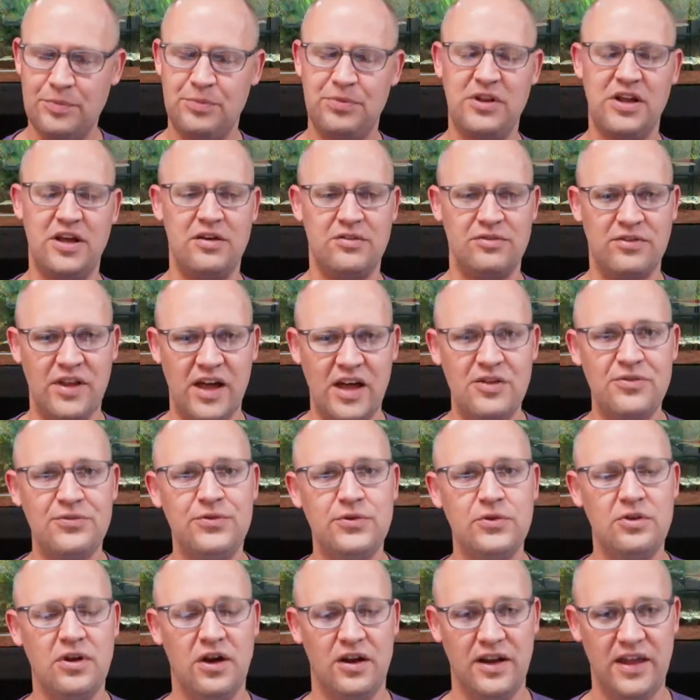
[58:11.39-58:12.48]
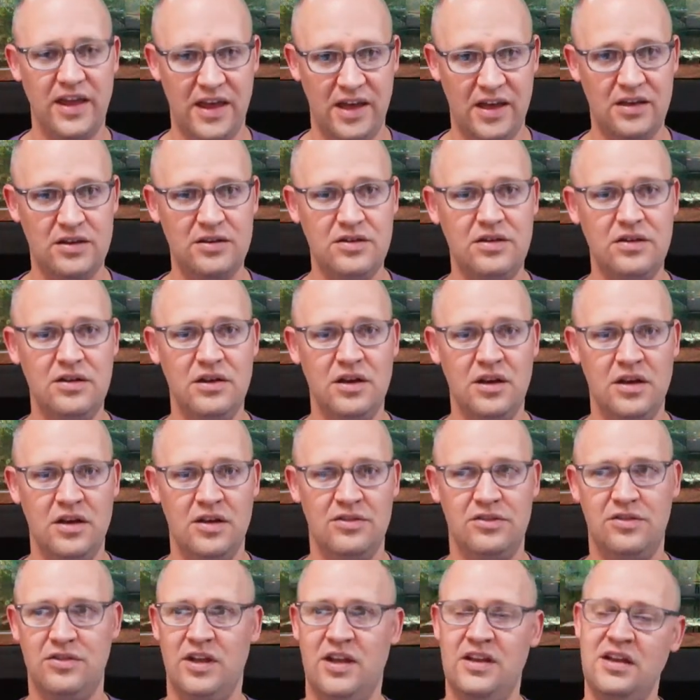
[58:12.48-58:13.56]
supply of live food on hand
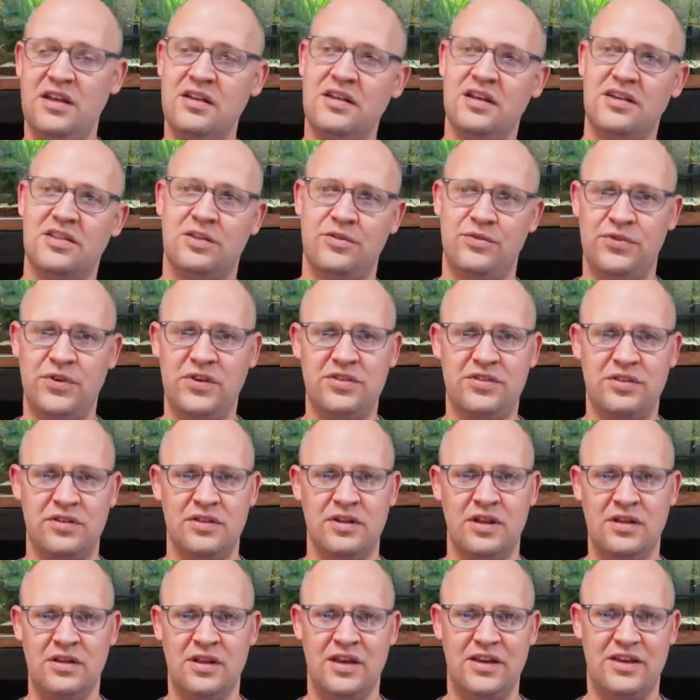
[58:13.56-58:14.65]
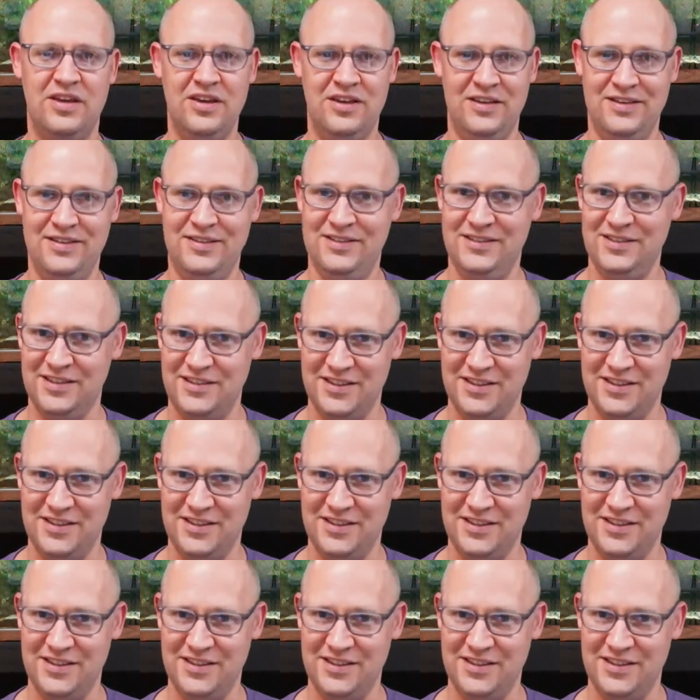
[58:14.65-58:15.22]
so that I didn't get the fish and then like